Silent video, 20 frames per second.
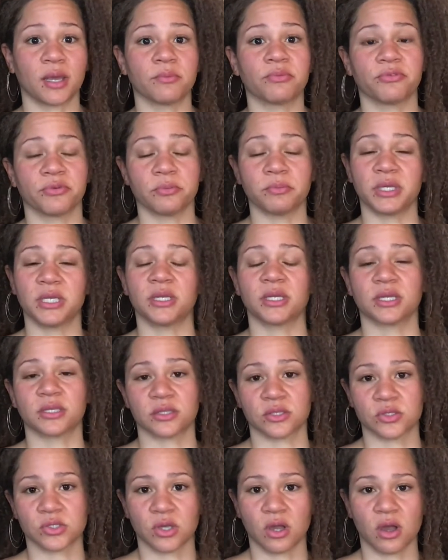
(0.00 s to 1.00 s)
up for me to get
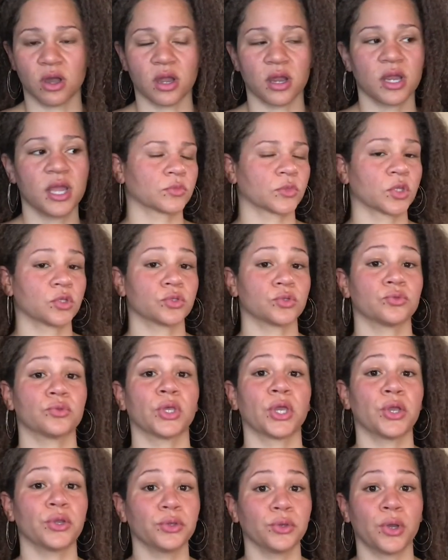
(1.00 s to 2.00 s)
this car. So
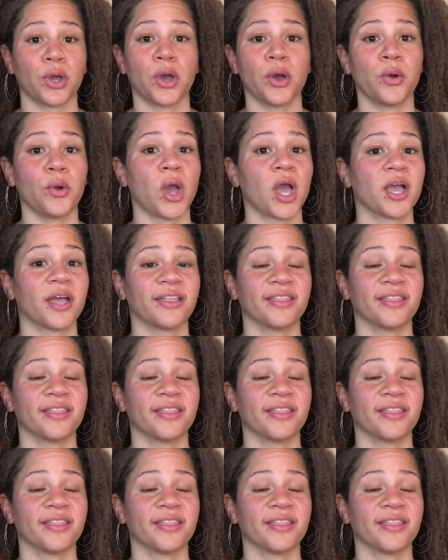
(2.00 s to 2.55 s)
there you go.